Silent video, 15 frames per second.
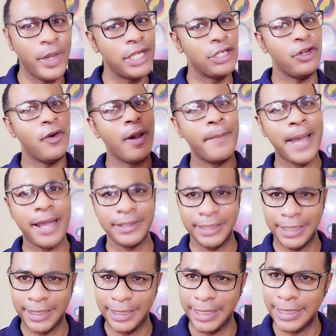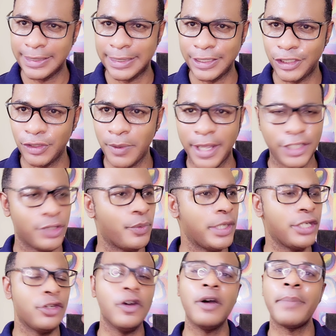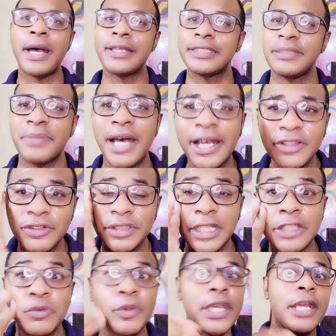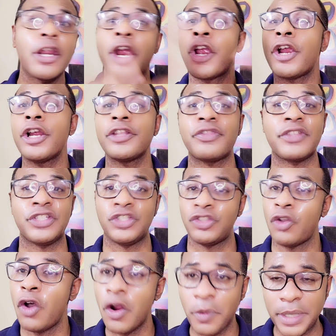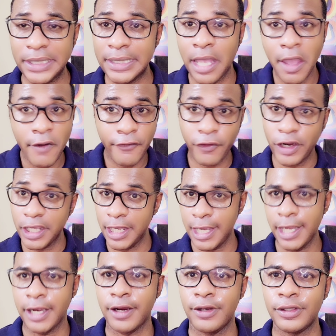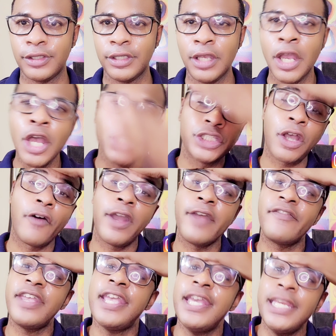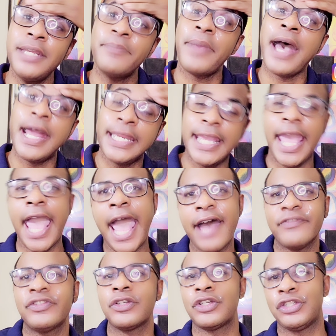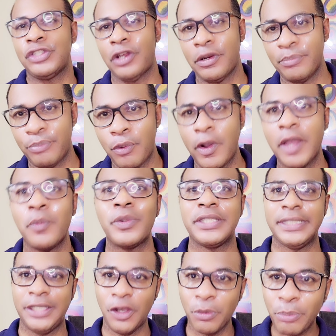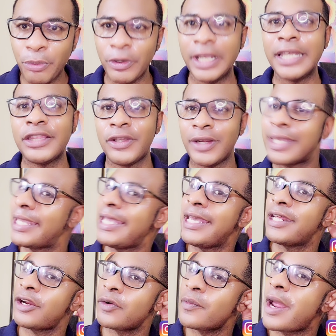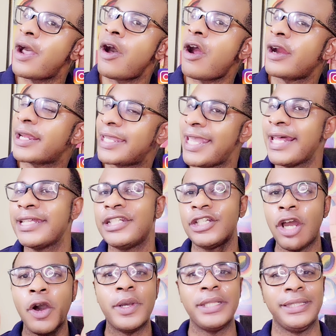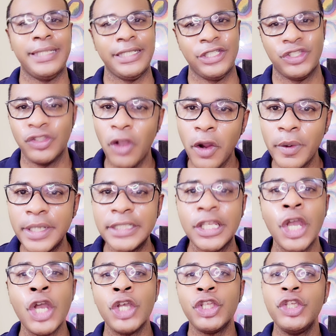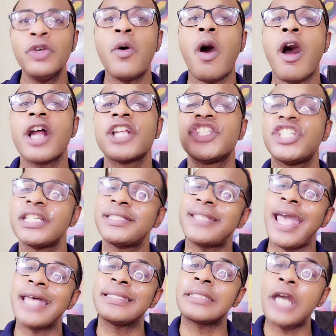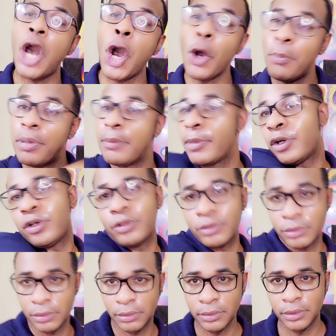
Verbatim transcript: We knew about the Aaliyah situation. We knew about some other things. We had heard the stories for years. So if anybody after a certain point was still bringing their kid around R. Kelly knowing these stories, you are just as culpable